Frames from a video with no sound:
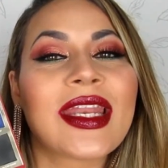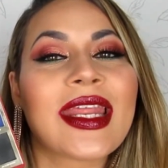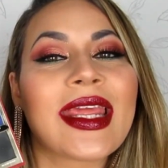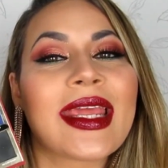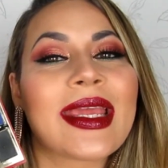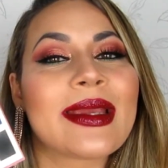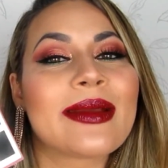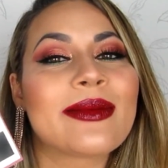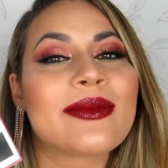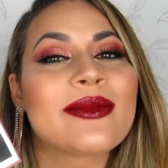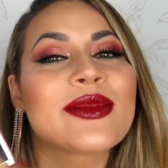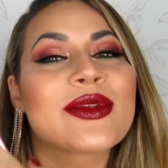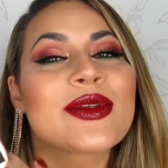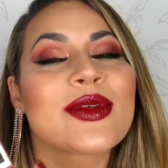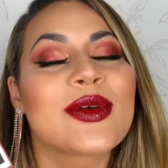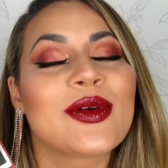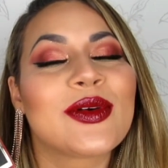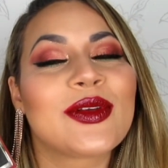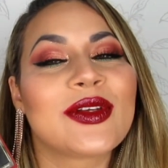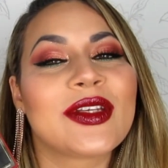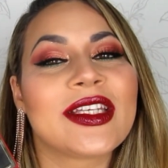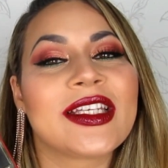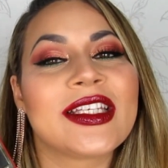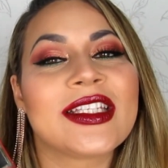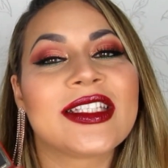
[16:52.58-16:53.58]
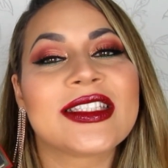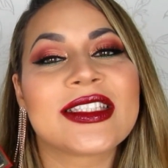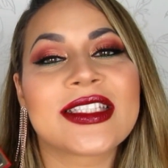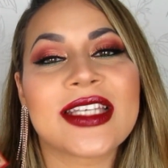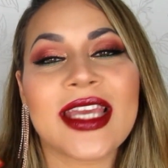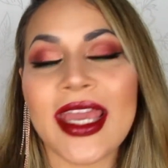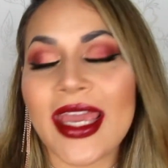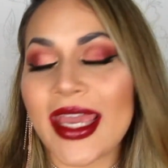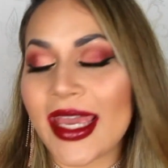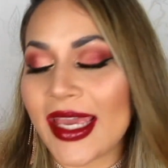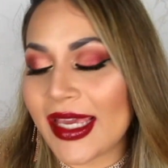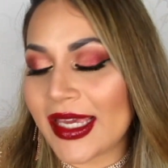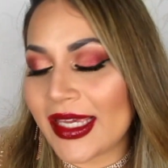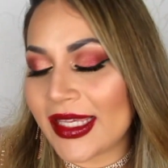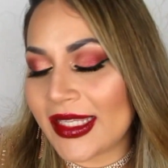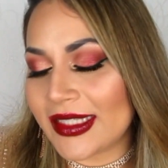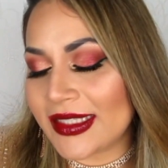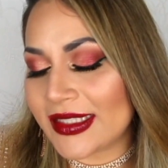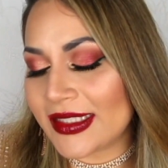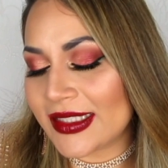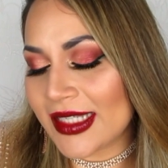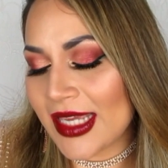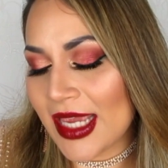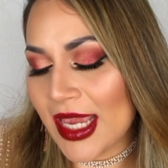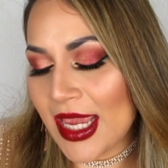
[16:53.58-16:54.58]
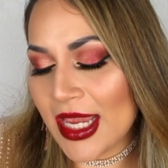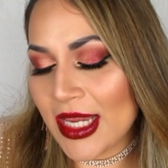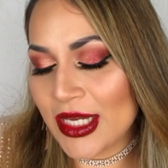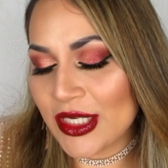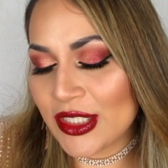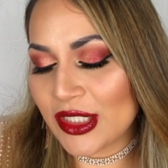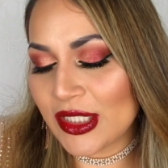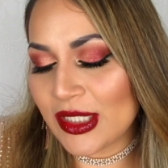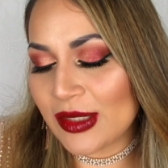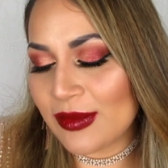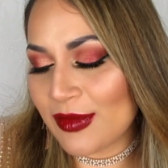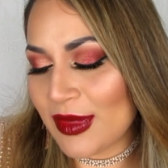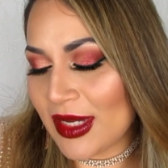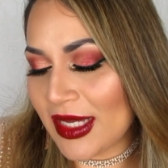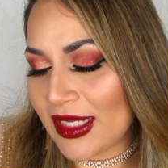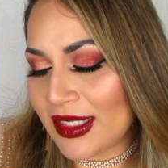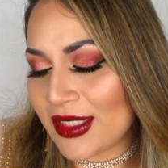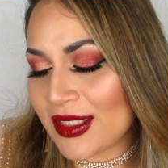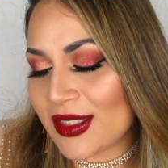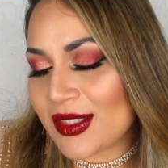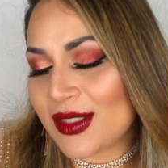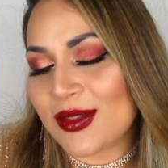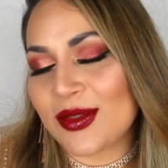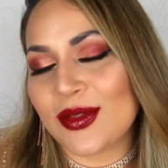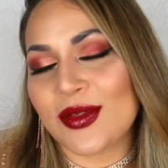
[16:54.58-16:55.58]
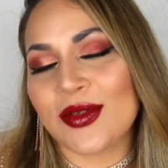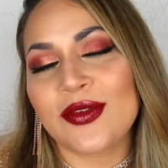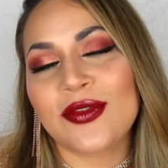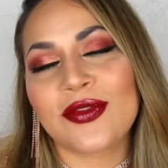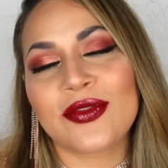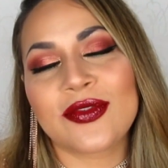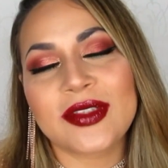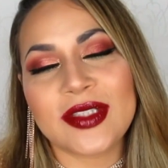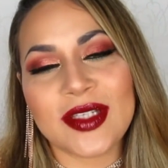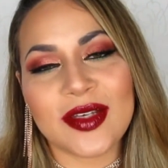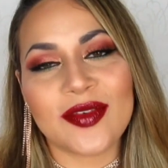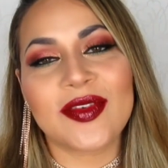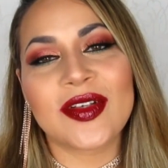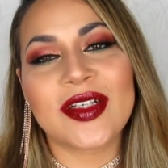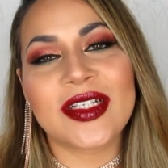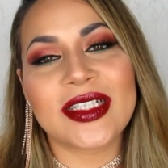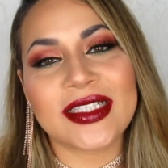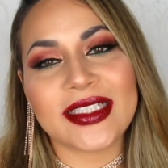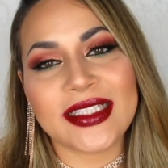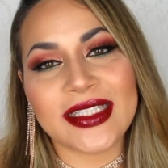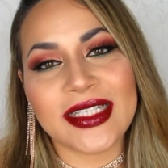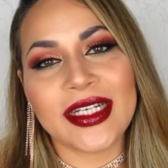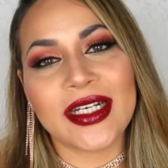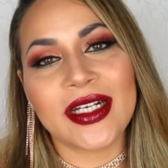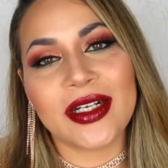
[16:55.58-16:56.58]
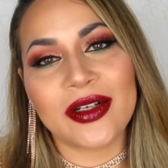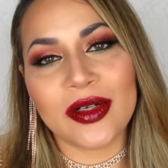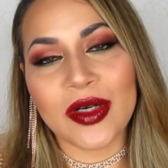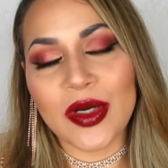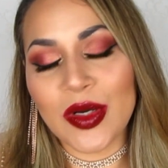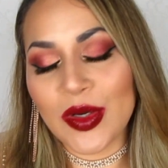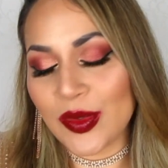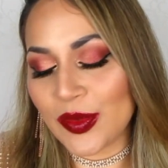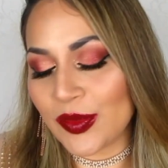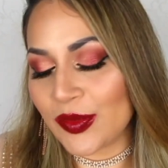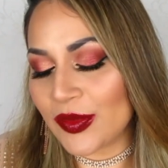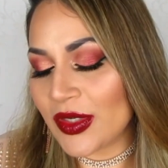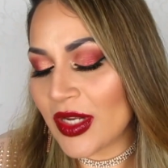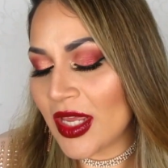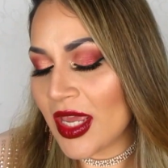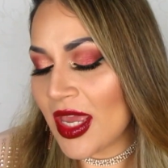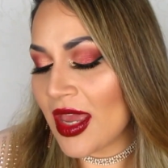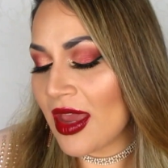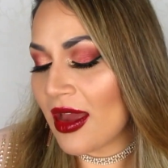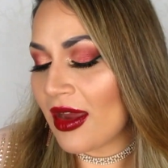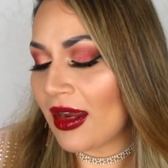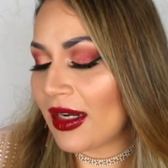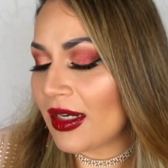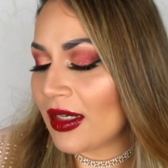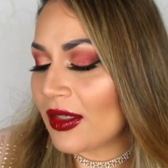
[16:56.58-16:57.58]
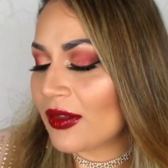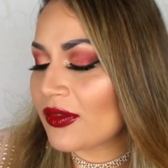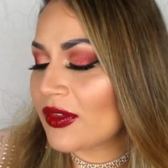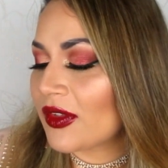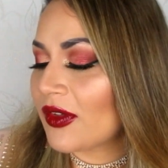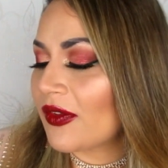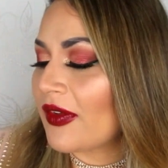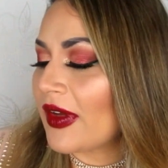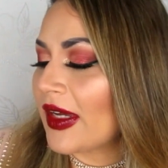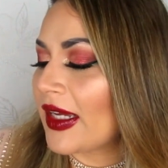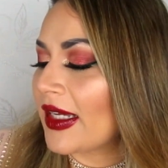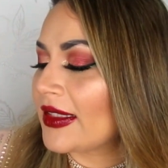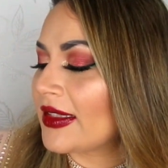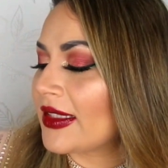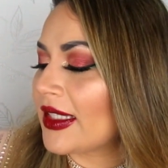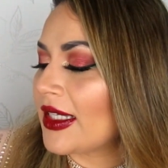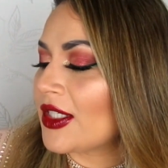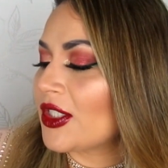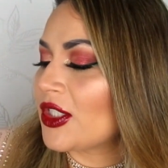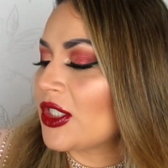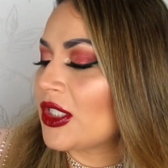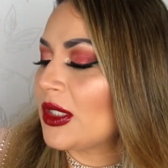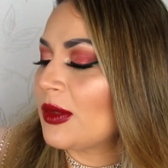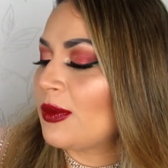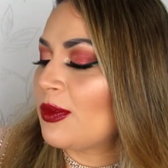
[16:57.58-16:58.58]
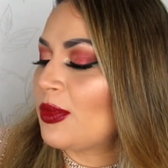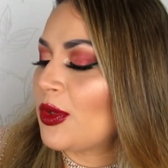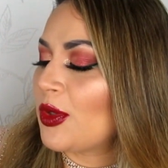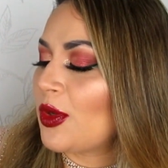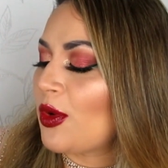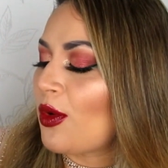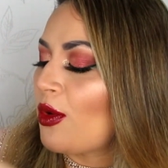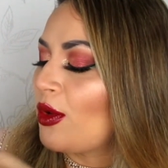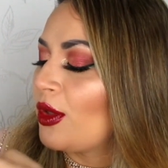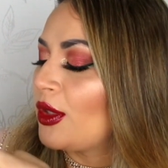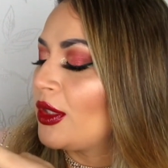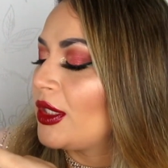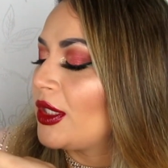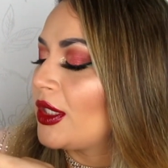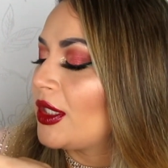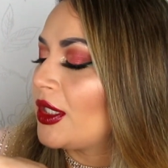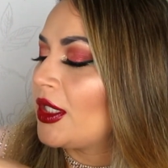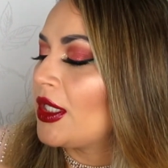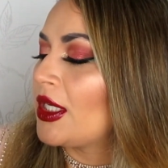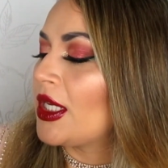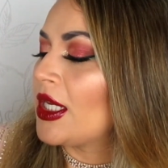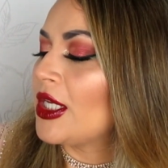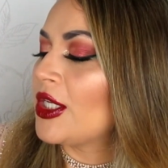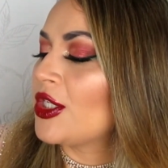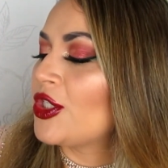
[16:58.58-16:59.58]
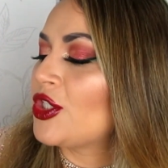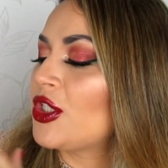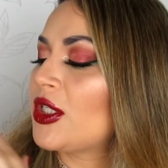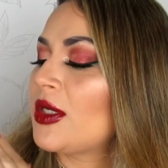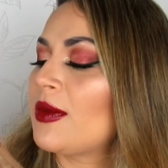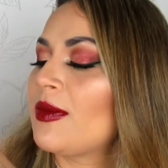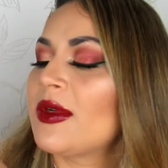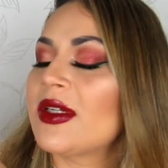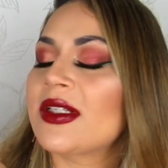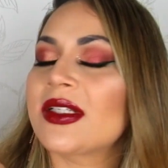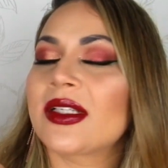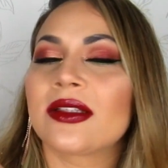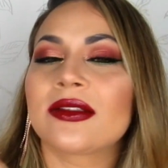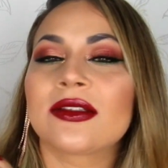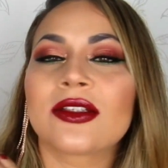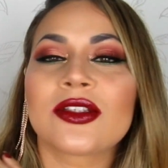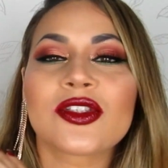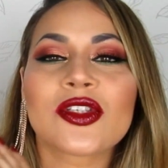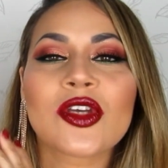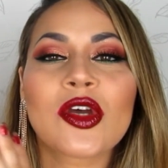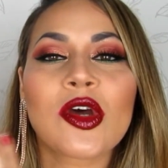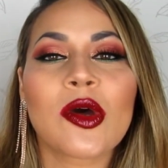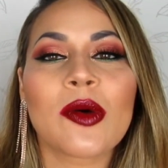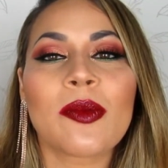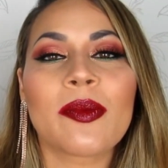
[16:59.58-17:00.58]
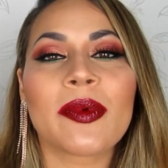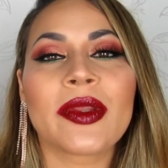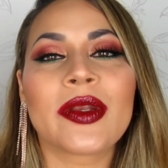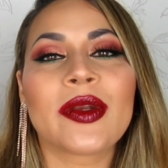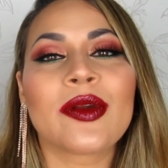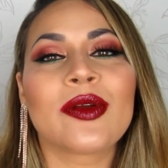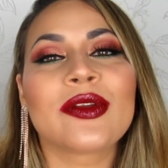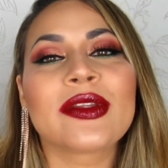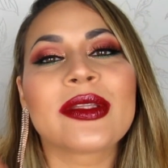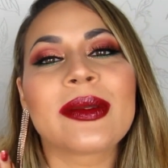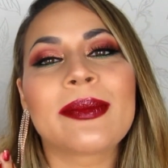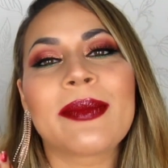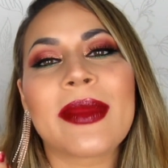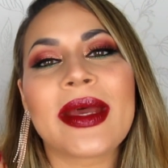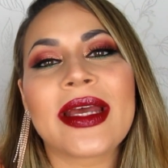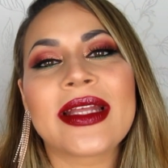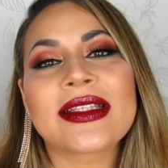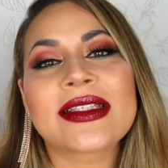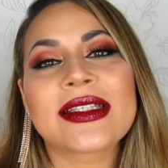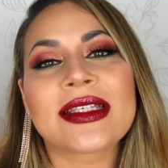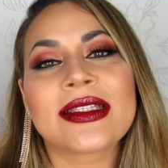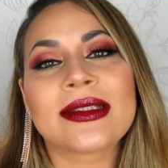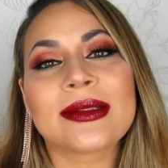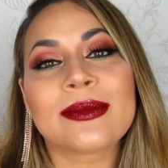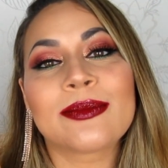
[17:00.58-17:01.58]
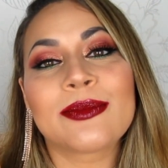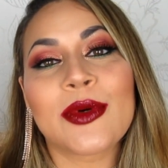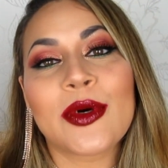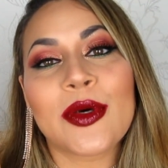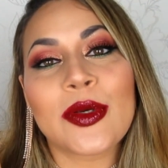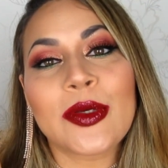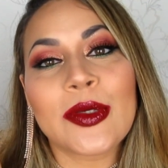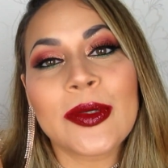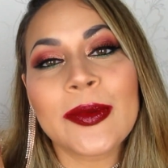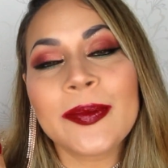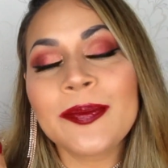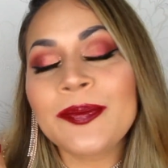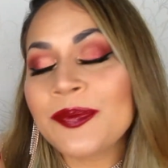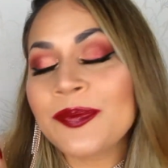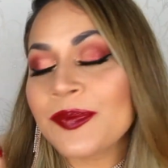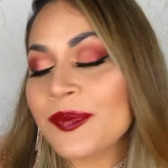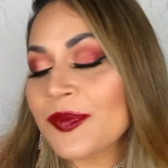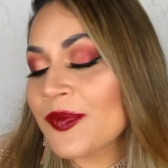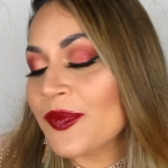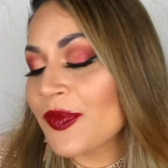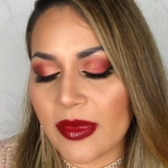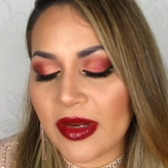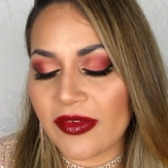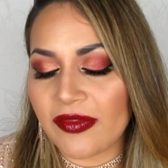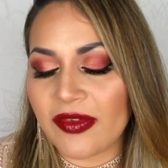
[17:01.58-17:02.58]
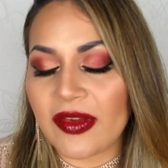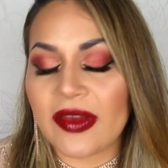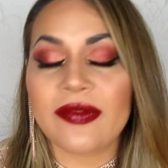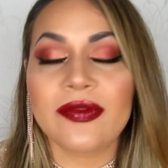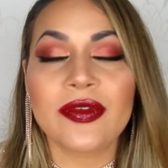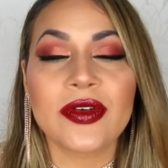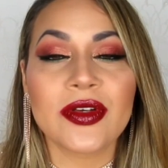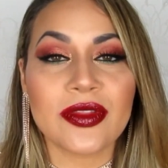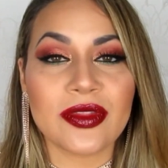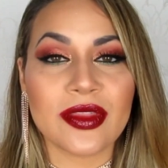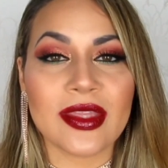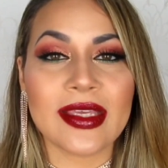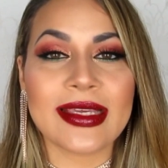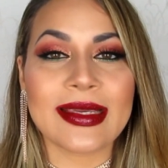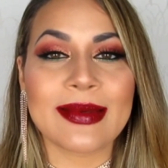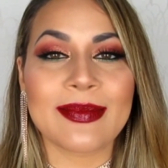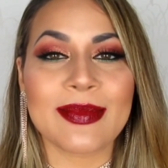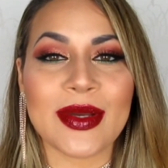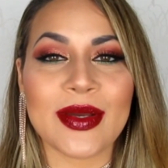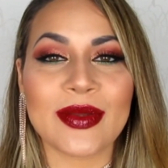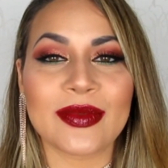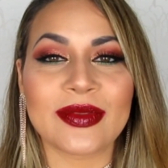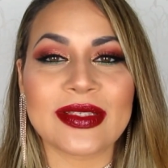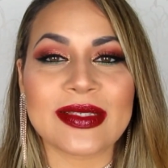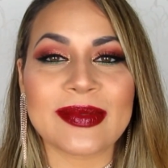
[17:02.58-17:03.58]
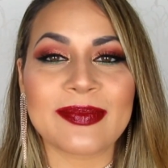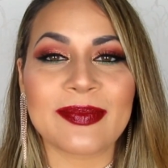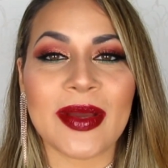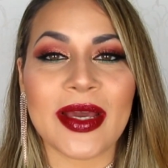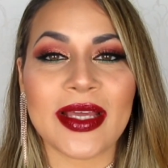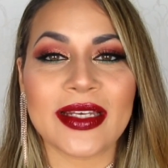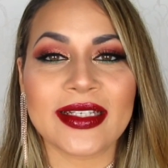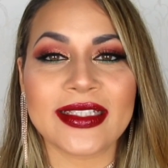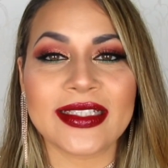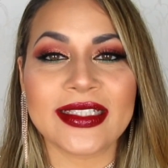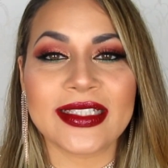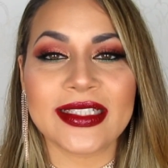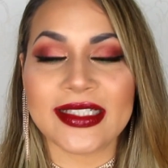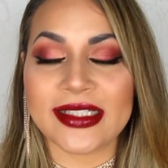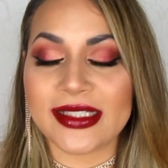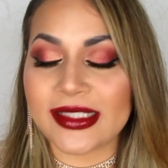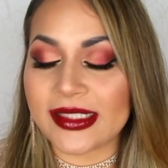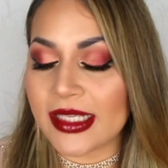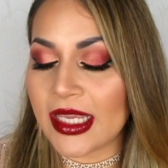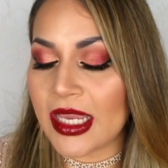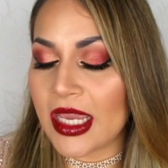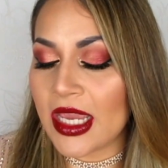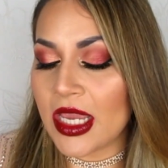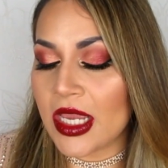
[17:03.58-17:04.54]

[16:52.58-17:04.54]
names on it and she made it sort of definitely her own. I love the fact that she put all the shimmers at the top and all the mattes at the bottom. My favorite thing about this palette is